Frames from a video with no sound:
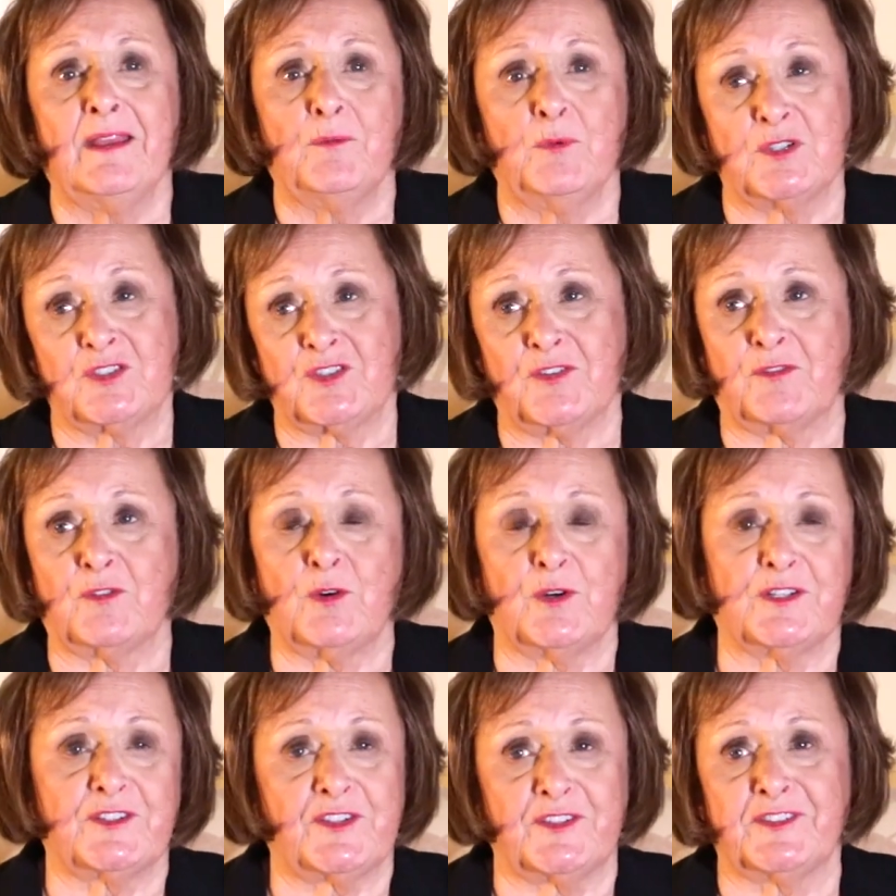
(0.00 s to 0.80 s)
which of
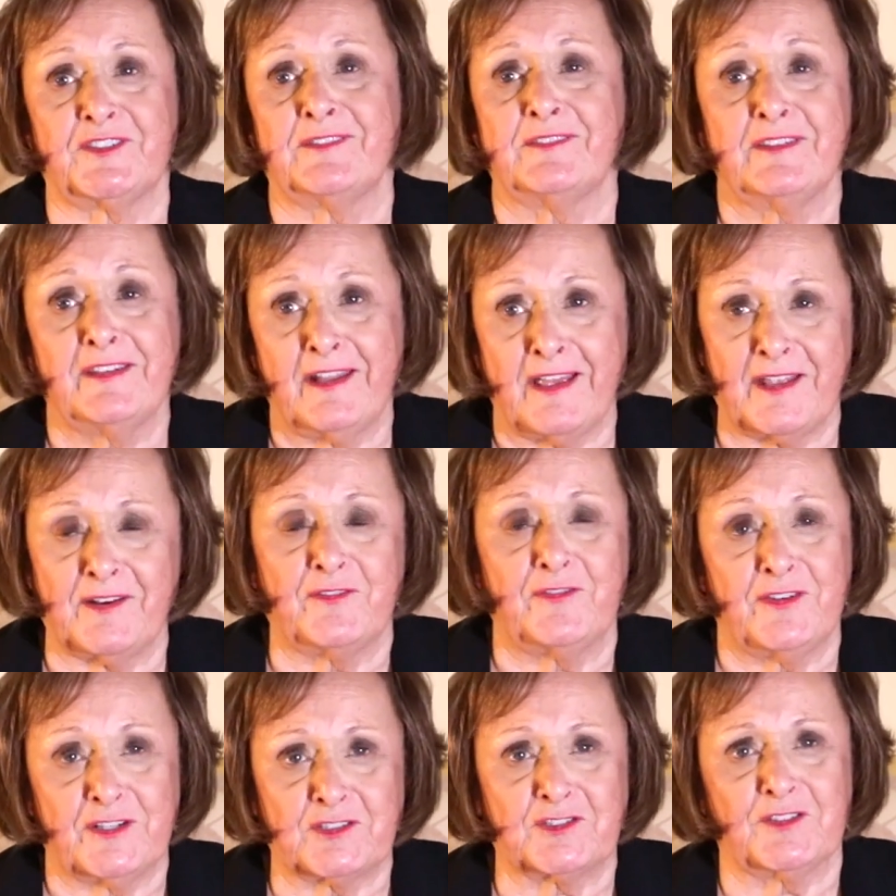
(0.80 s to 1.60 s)
course is
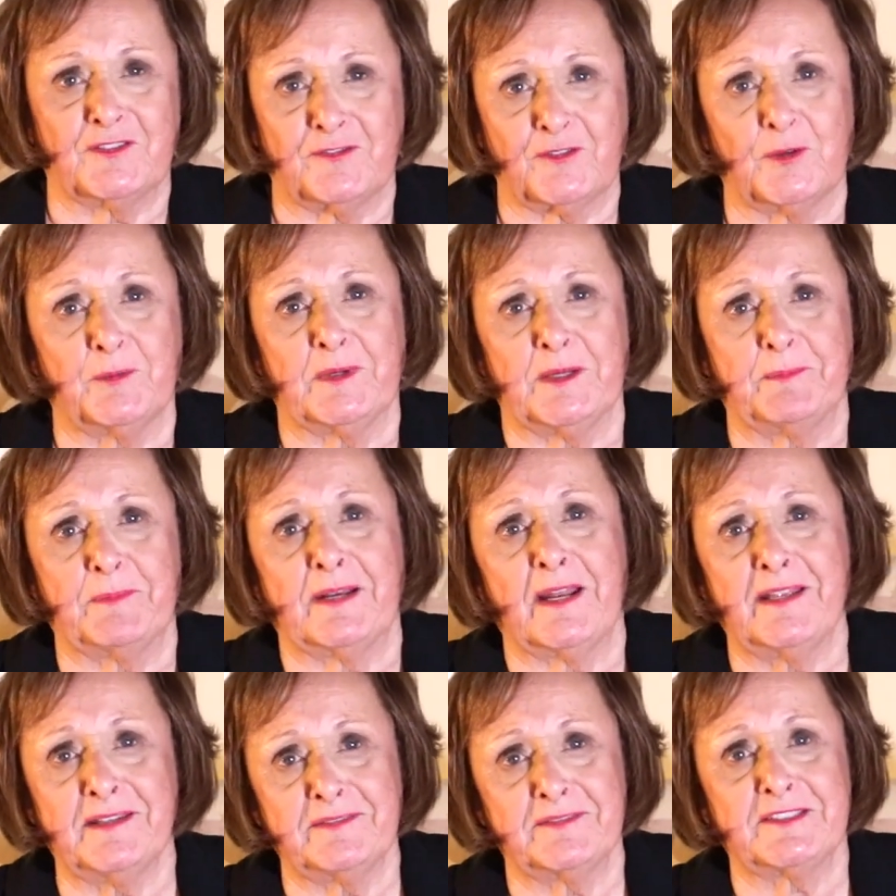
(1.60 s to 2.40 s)
nonfiction for me,
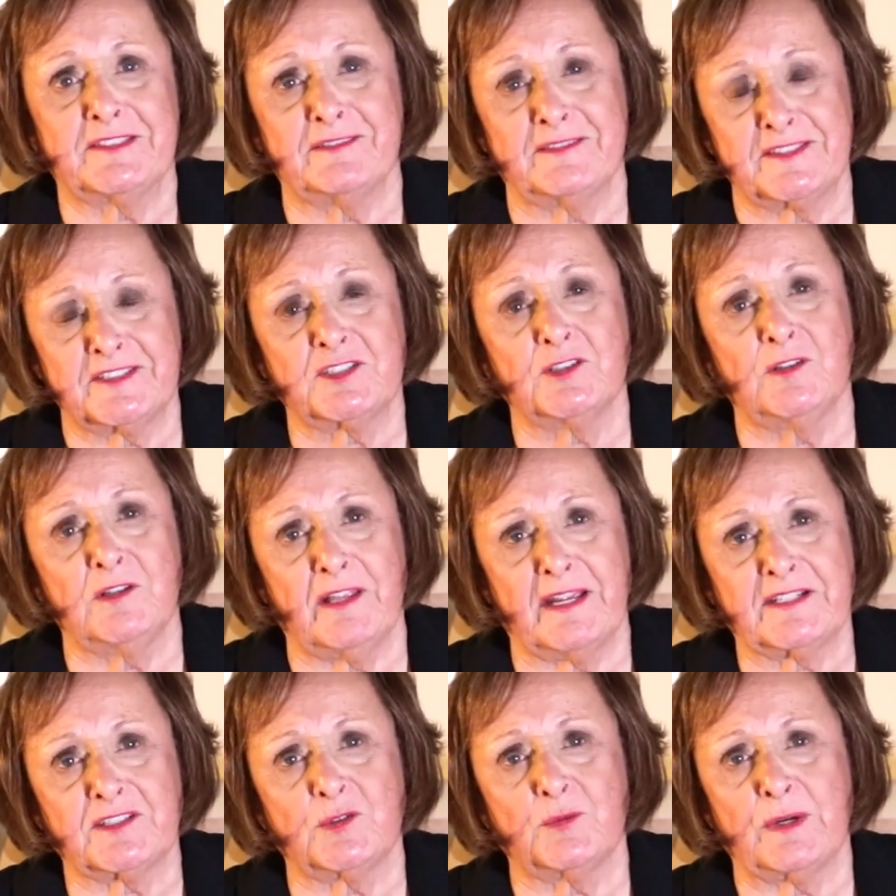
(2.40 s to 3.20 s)
but I still
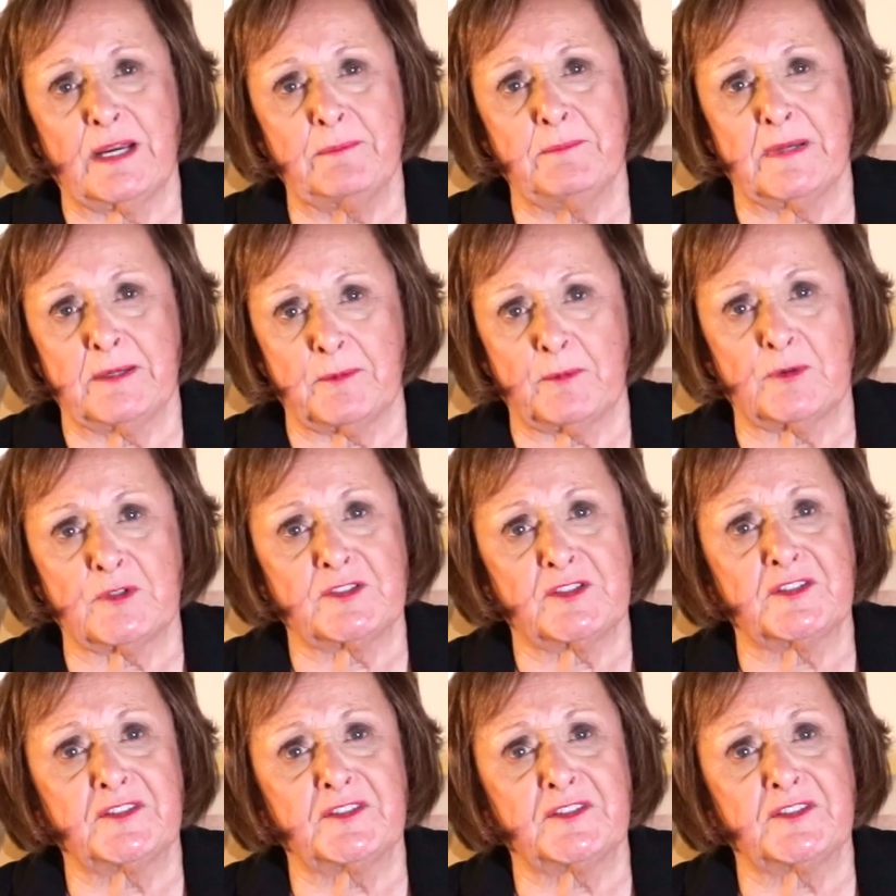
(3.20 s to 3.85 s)
like to write memoirs.